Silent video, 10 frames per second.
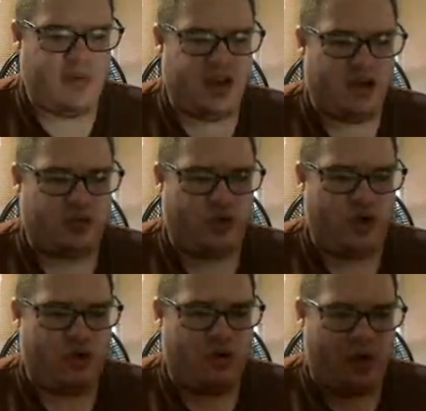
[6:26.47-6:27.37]
me go
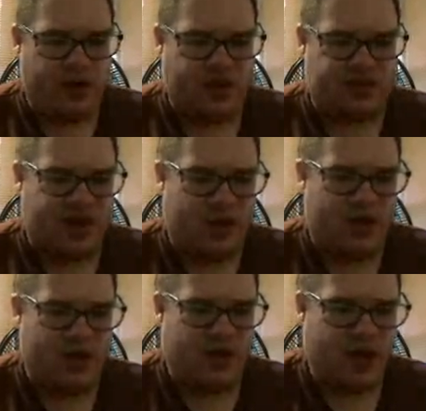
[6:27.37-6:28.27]
through. All right, let's go
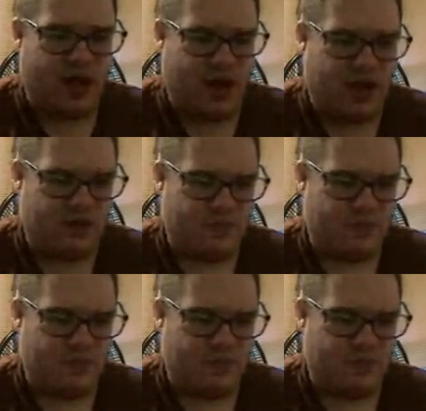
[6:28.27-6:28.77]
in. Hi.